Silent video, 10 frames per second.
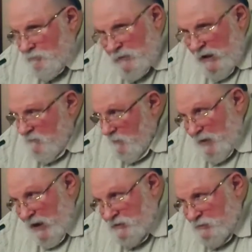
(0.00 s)
Never
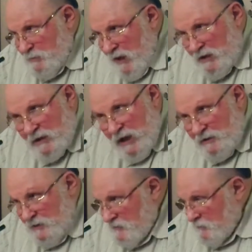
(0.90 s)
man spake
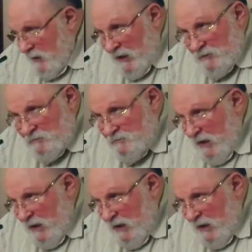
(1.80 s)
like this man.